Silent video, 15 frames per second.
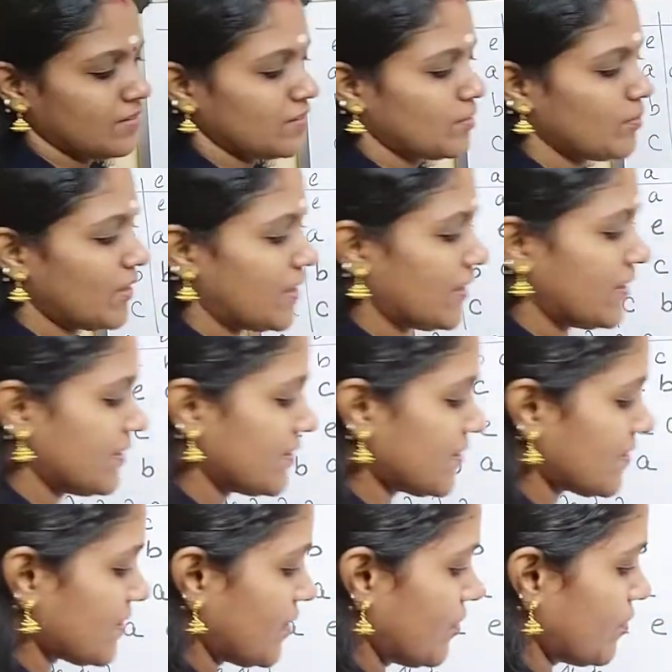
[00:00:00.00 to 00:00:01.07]
Similarly,
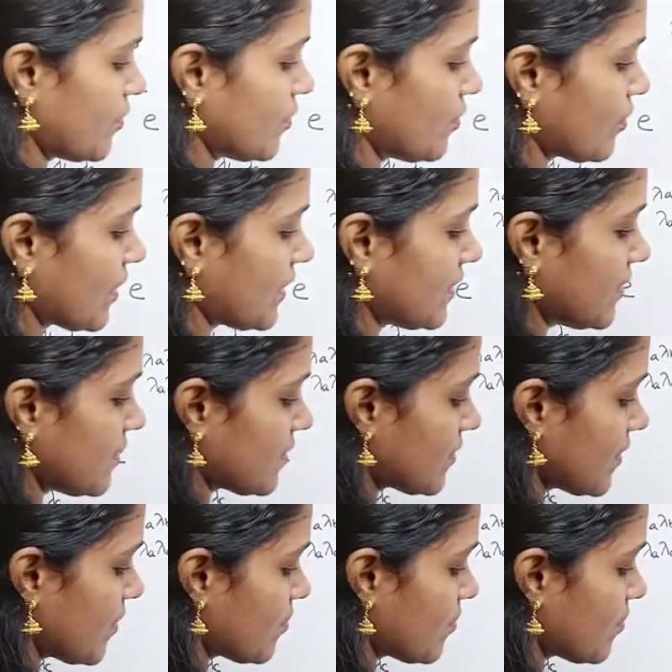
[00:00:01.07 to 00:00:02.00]
this is if you look at these